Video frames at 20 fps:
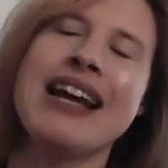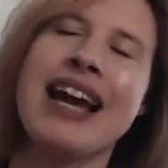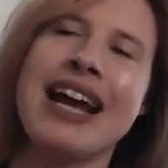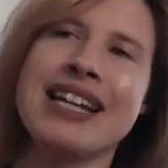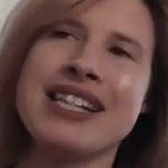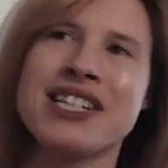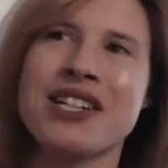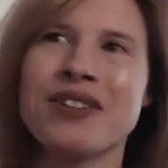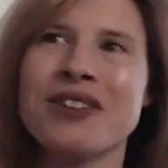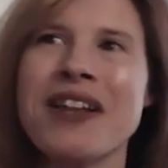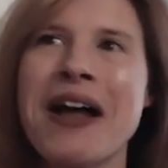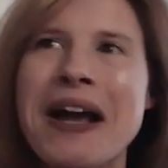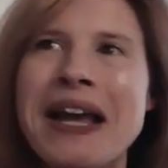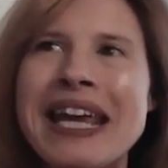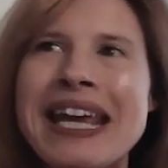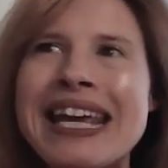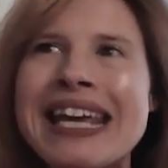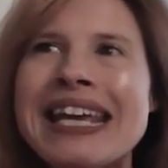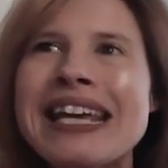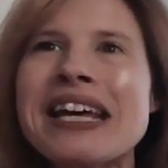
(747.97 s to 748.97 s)
And so
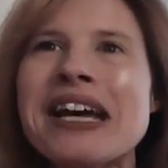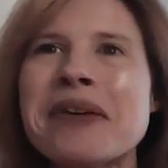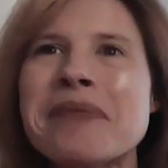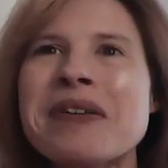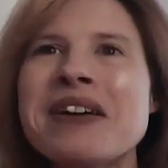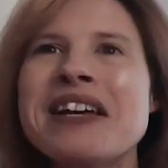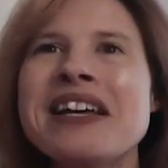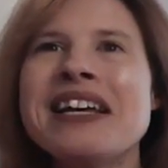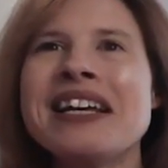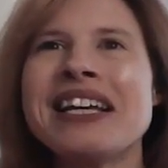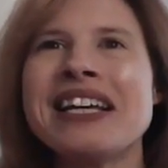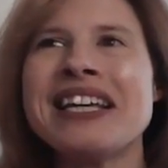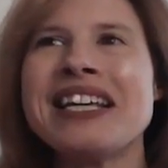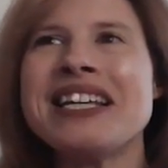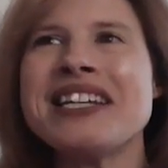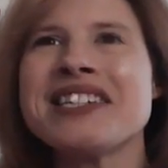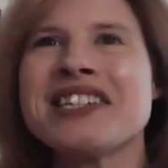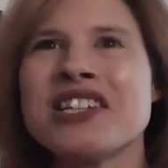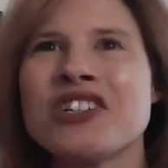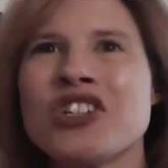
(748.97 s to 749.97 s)
lucky him,
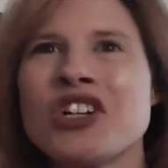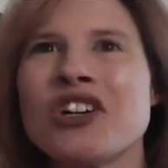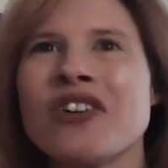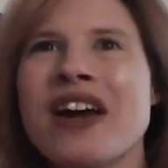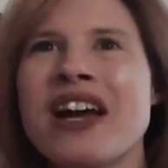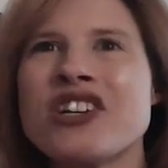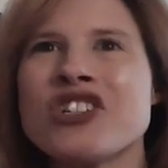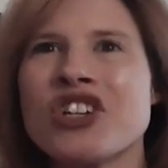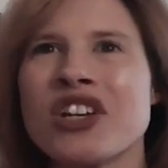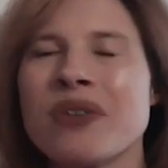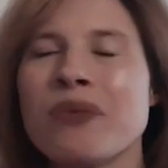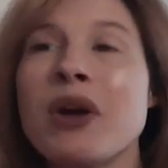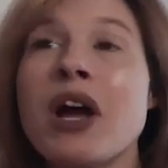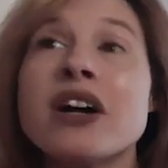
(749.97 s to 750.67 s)
he's the generation.